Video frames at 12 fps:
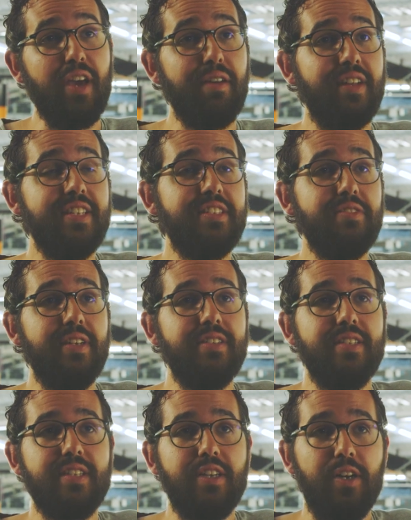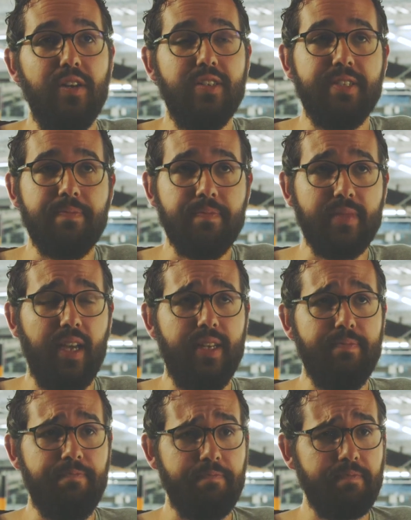you have an interest in coding,
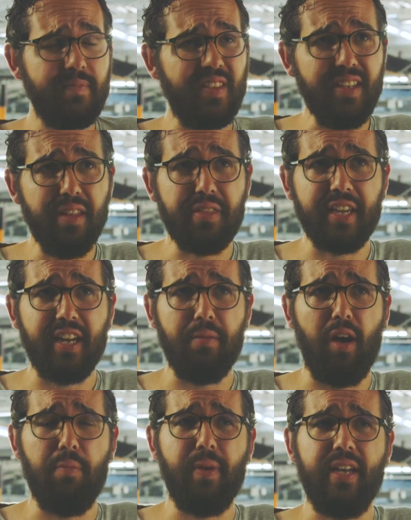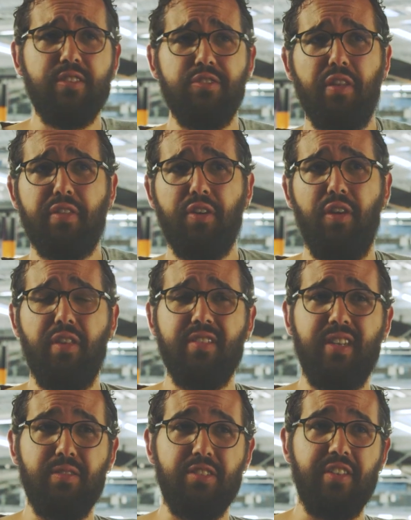thinking about applying to
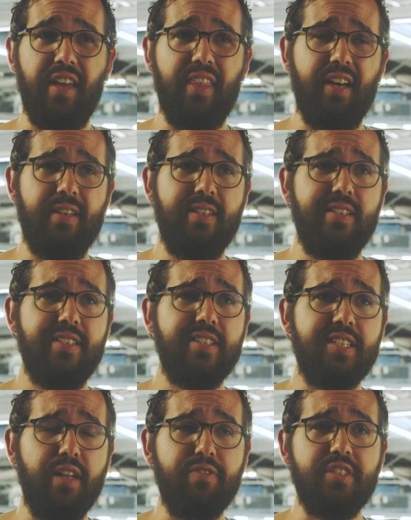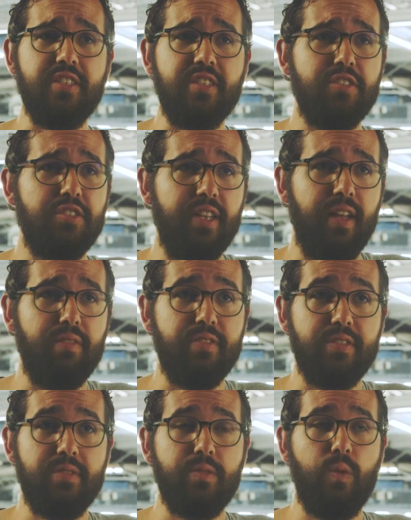Northcoders, I would say that self-teaching yourself
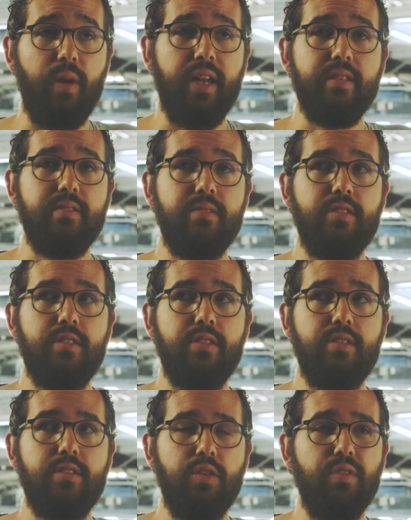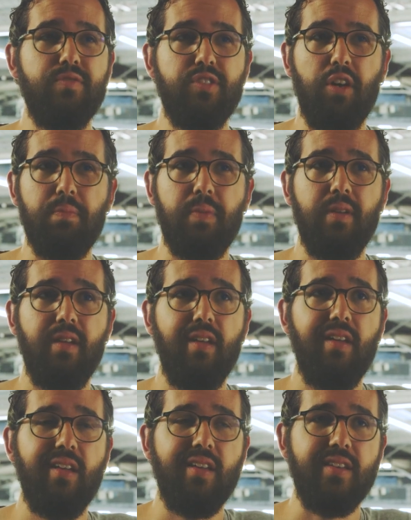is quite a tough job.
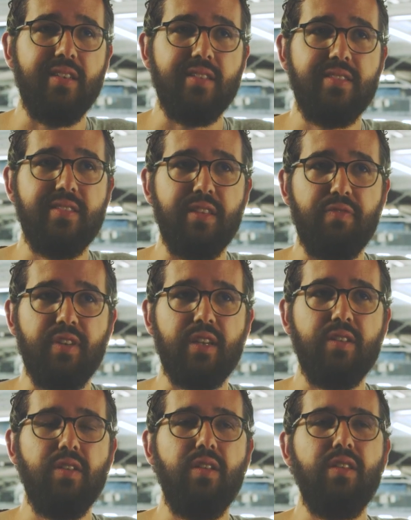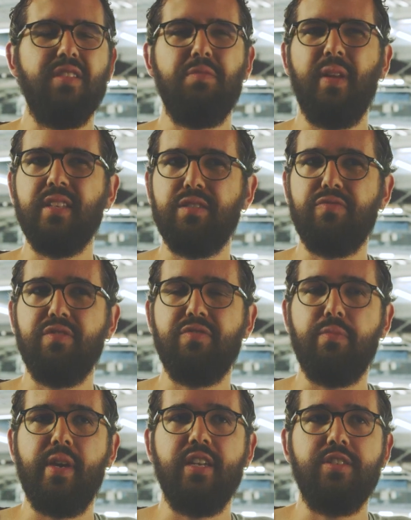It's difficult, there's plenty of
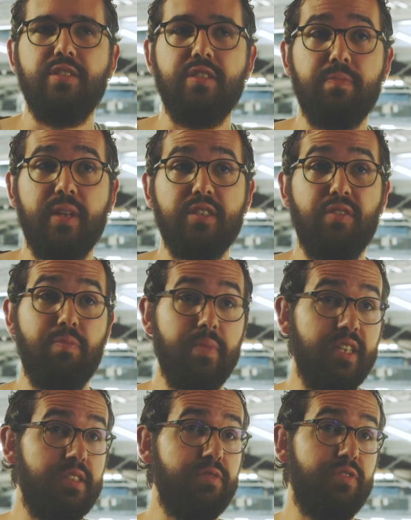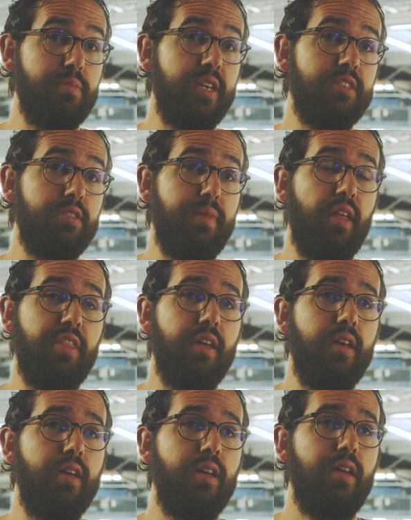information, there's plenty of misinformation out
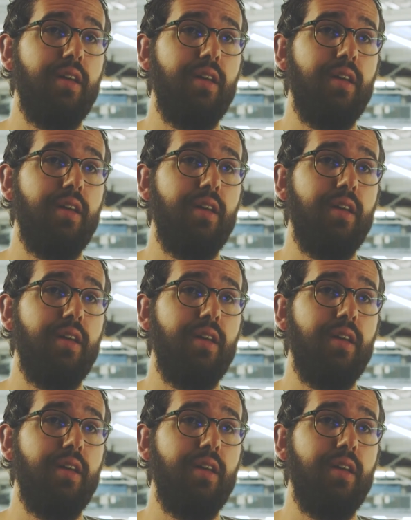there.